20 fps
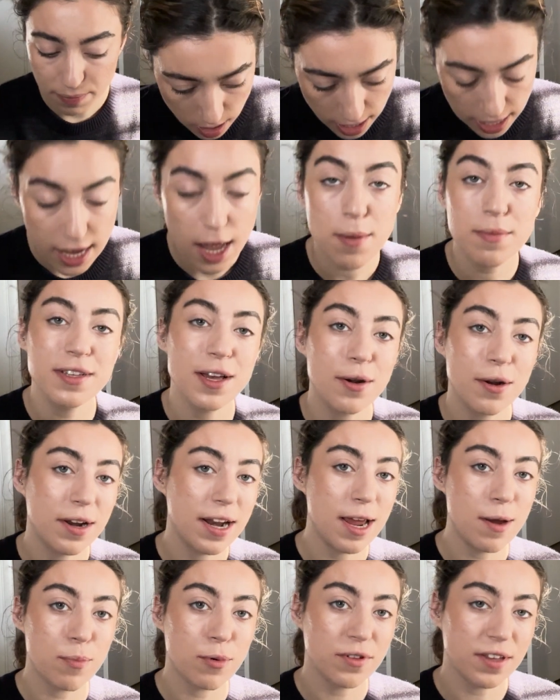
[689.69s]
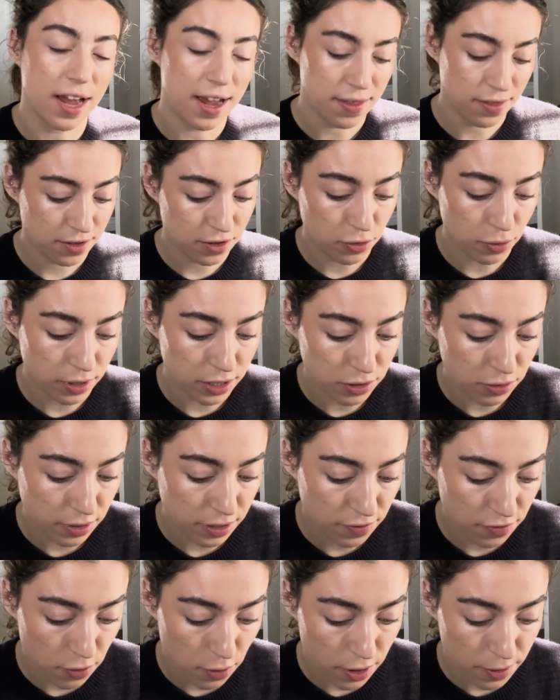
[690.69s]
It comes out on April 9th,
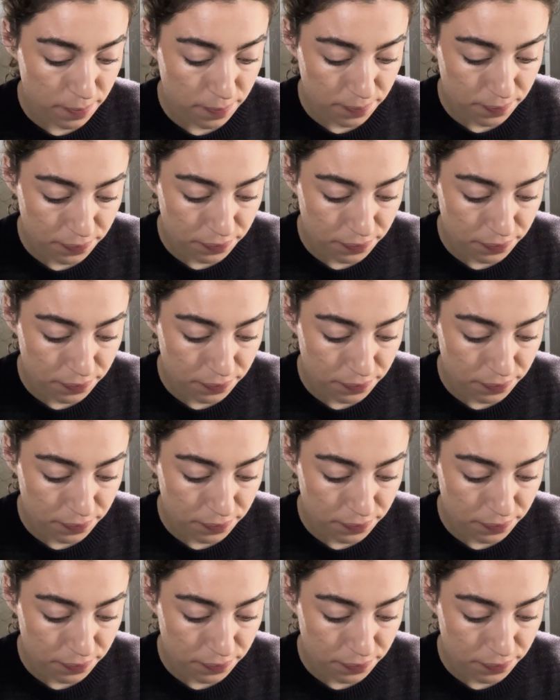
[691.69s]
2024.